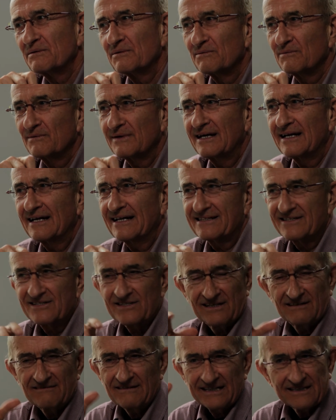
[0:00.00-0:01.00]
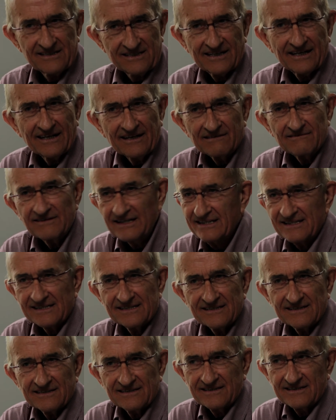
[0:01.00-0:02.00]
Well, let's
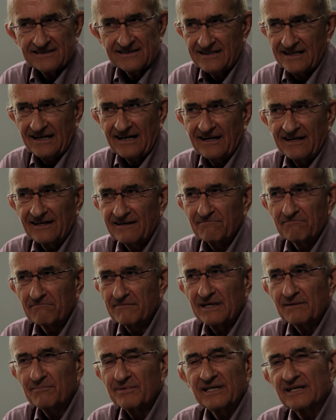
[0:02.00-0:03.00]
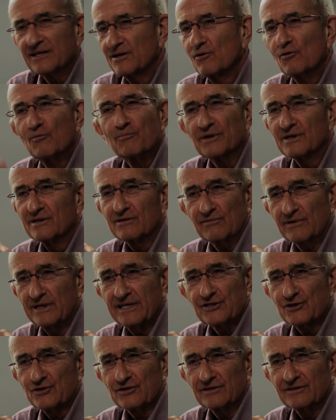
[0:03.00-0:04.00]
say maybe an open
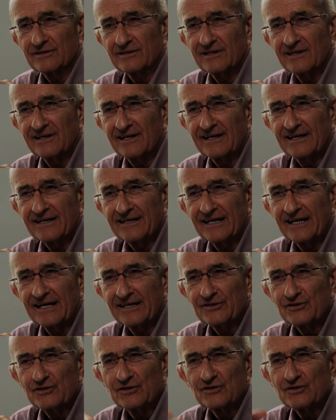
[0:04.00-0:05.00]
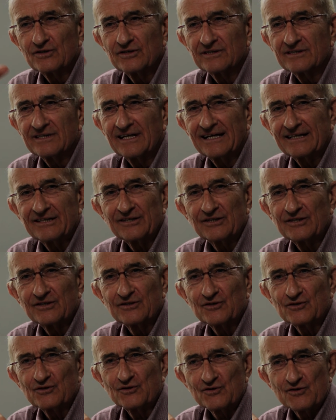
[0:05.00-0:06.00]
question. I
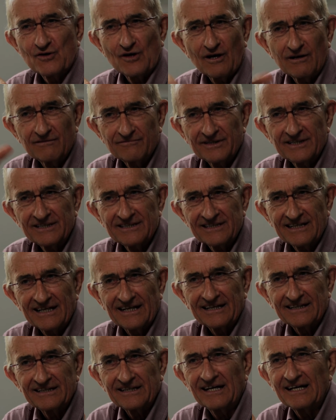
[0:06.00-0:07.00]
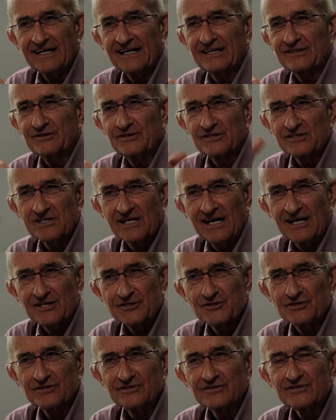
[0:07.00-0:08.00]
didn't resolve it, and I had
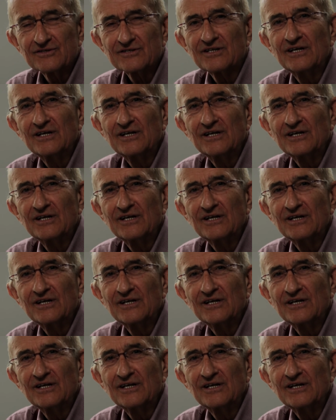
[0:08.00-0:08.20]
discussions,